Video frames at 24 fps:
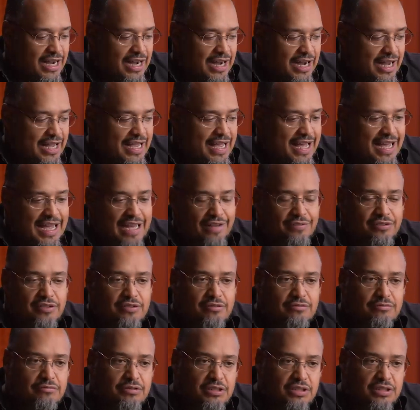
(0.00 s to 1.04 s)
I
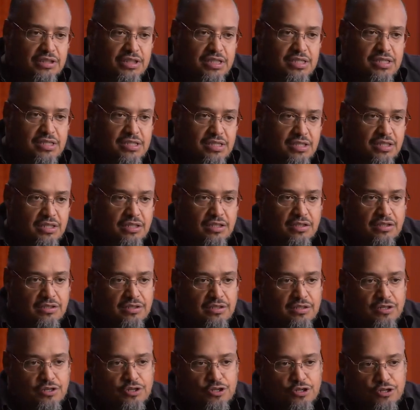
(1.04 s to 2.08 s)
haven't really seen
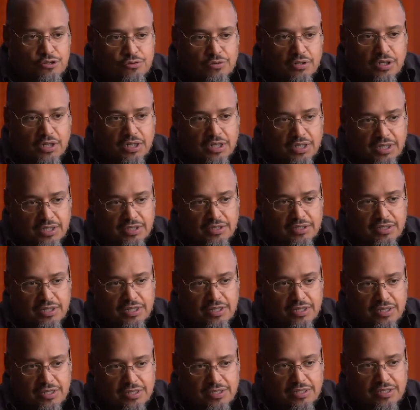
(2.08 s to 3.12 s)
a shortcut to
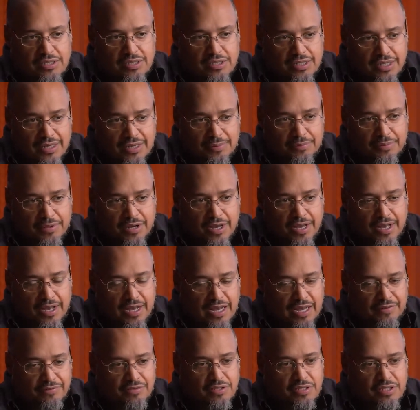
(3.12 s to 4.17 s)
this step. I
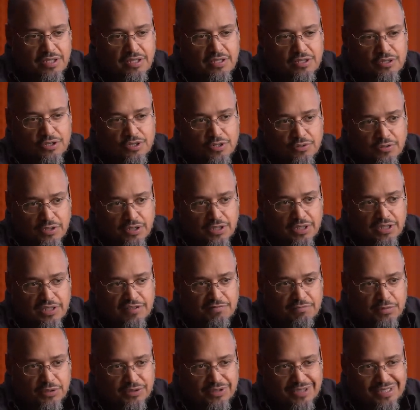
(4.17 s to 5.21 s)
haven't seen a shortcut
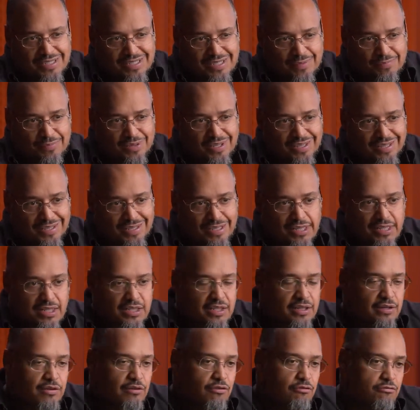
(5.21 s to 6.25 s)
of building something
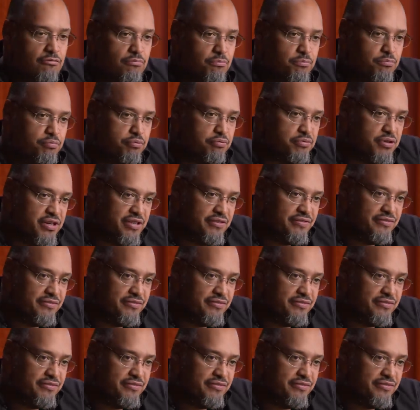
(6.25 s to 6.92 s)
pretty